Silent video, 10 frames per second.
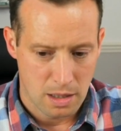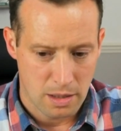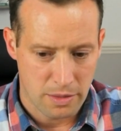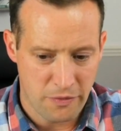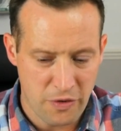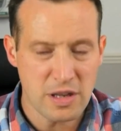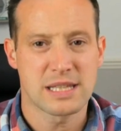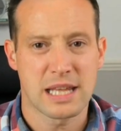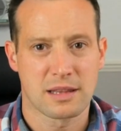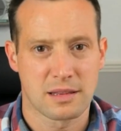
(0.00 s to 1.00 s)
The first
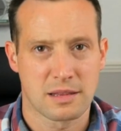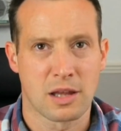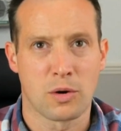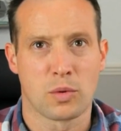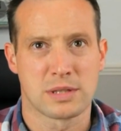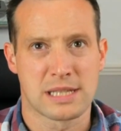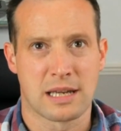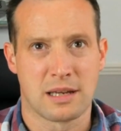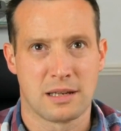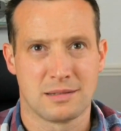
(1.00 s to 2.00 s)
thing that I want
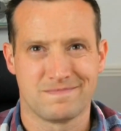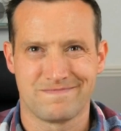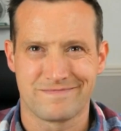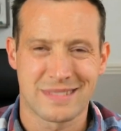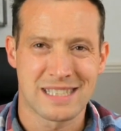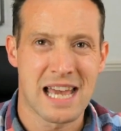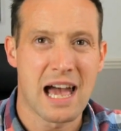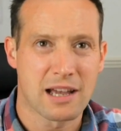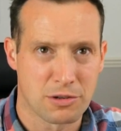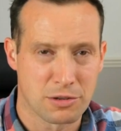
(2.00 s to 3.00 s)
to
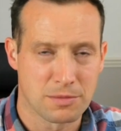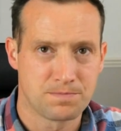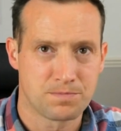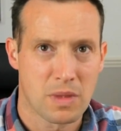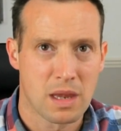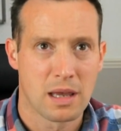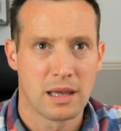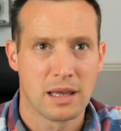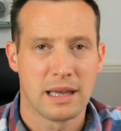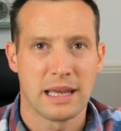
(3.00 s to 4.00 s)
tackle
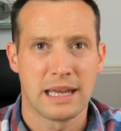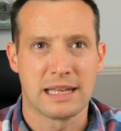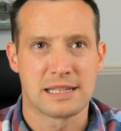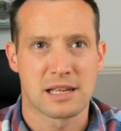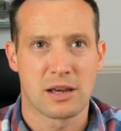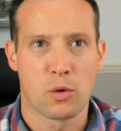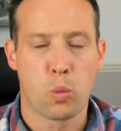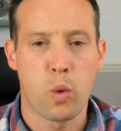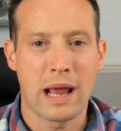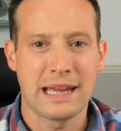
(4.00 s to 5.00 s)
is
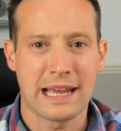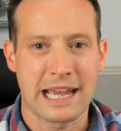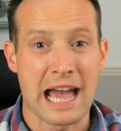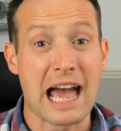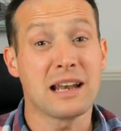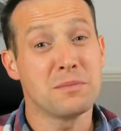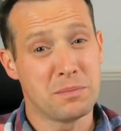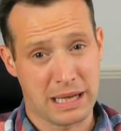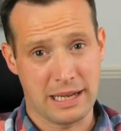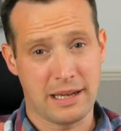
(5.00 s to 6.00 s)
when it can
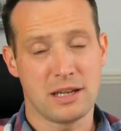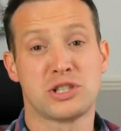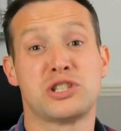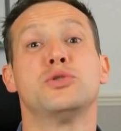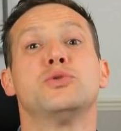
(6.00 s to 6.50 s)
be too